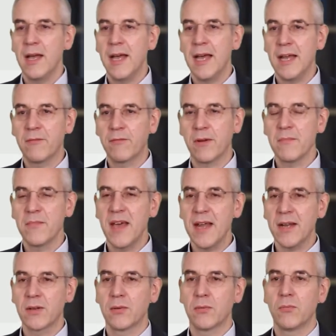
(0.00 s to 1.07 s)
And from
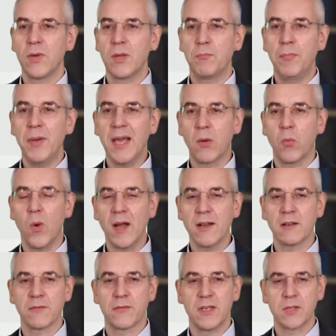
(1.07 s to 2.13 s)
that, we pick
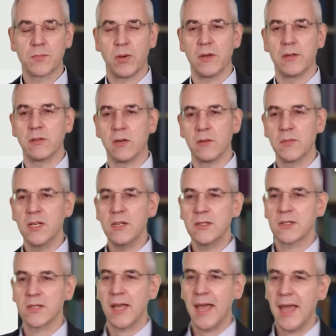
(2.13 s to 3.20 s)
one of these
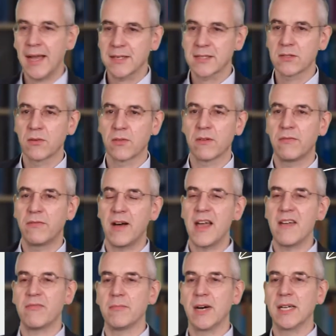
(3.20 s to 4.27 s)
polynomials, x to the
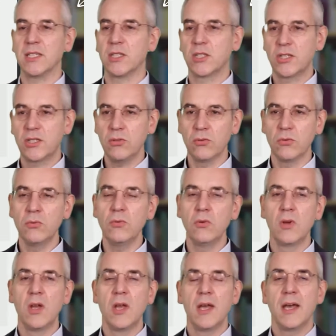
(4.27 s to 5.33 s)
5 minus 2,
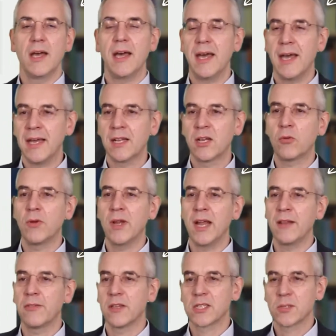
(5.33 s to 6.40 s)
and
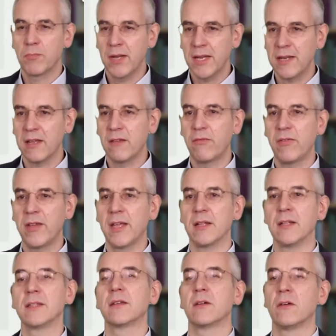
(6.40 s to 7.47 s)
create the splitting
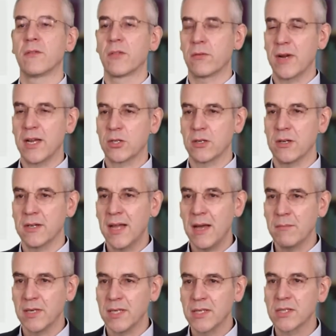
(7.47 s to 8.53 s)
field over the rational
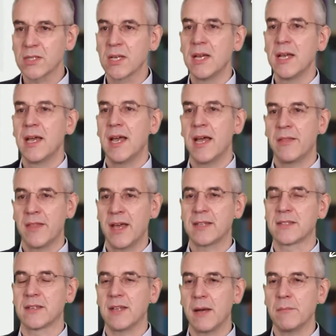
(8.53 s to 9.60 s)
numbers. And
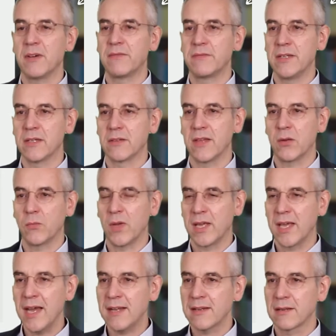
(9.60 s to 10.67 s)
that's the number field that we
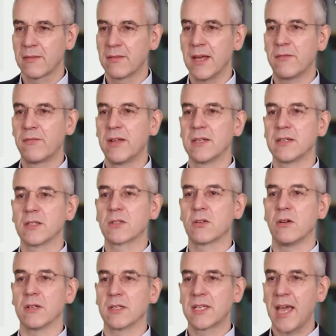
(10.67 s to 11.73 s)
get. That field is
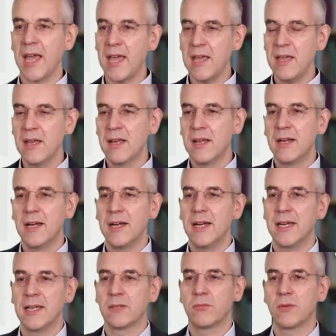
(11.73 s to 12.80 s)
called k.
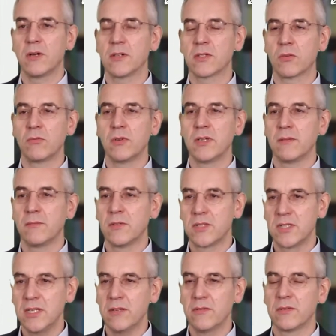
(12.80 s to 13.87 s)
And we also re
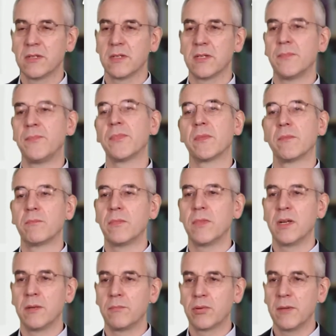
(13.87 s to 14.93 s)
receive a, um,
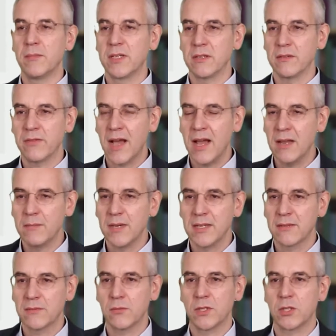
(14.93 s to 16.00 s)
a primitive
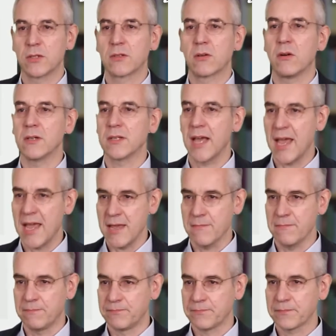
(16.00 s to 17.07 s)
element, which is called a.
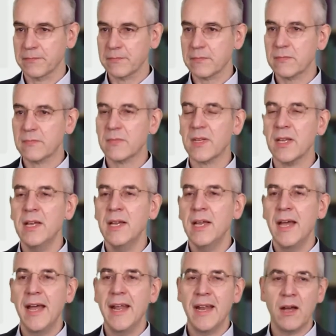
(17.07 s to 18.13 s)

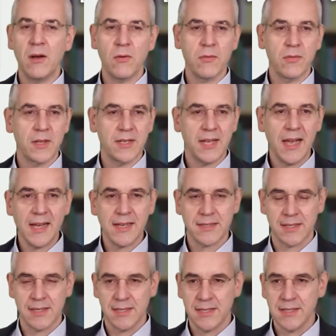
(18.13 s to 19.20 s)
And now the
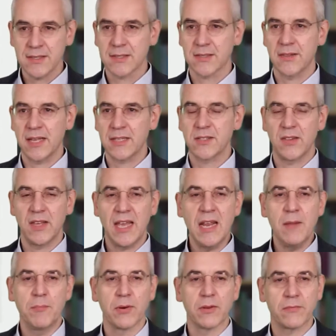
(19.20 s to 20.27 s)
task is, that's the
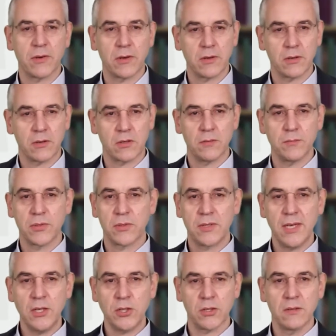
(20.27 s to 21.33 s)
input for our
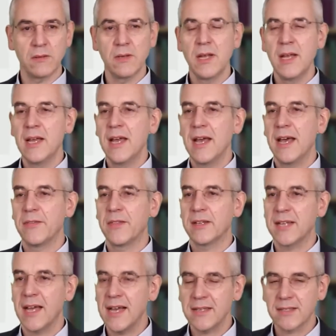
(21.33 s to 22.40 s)
computation, and the
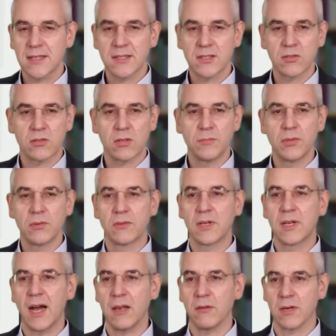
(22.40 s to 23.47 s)
task is to compute the
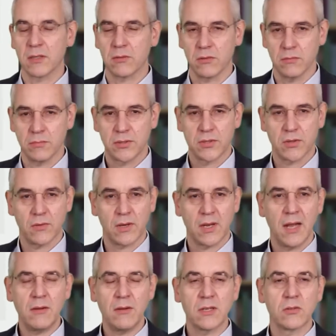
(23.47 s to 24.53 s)
Galois group. So the
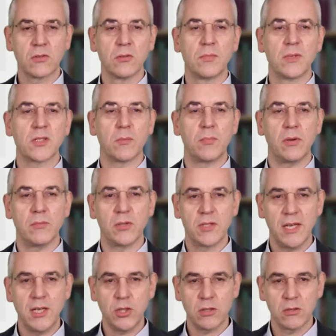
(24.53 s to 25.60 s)
Galois group is a
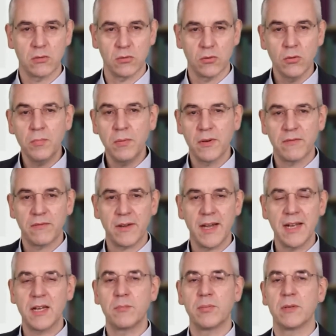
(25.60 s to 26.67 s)
permutation group, a
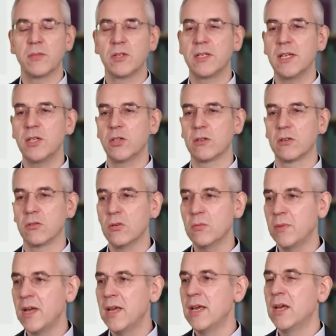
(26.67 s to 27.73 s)
finite permutation
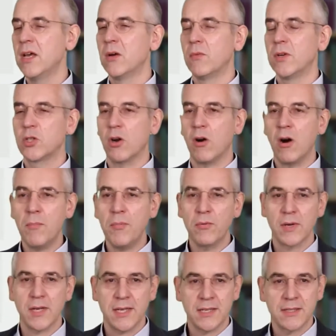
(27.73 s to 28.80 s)
group, which
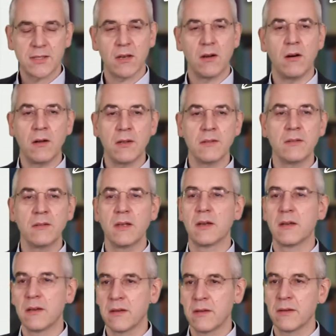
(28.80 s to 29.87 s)
operates on
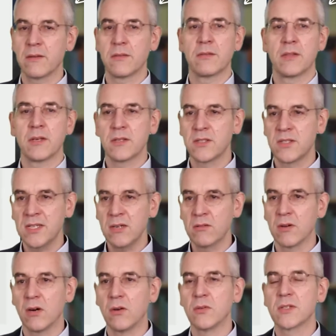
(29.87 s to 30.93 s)
uh, the
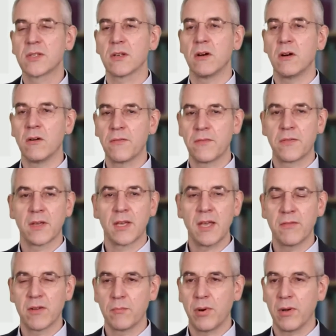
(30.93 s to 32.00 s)
zeros of the
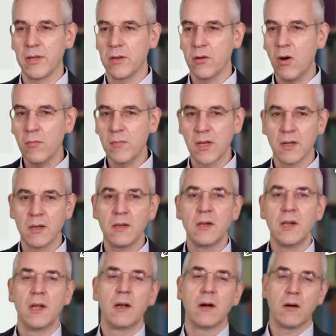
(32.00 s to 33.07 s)
given polynomial
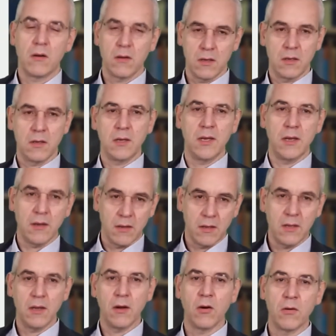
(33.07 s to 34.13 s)

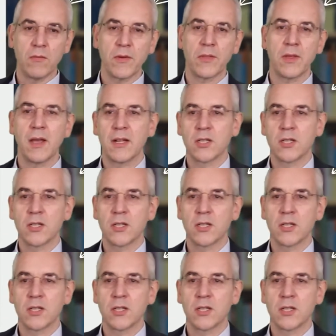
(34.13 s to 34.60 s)
over the